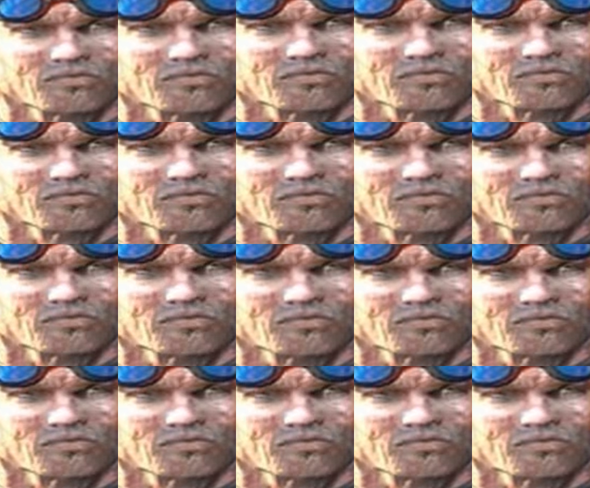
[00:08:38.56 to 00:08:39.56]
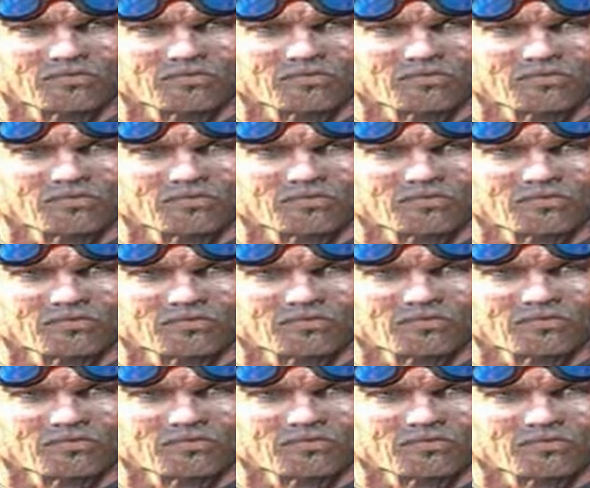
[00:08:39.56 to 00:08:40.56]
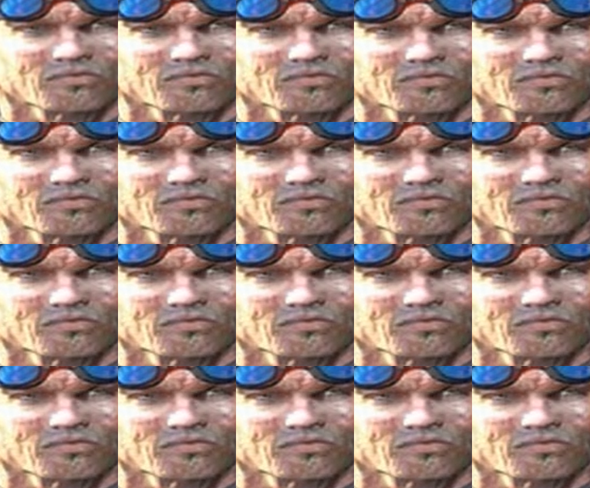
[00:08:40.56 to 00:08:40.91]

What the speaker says: (no one is talking)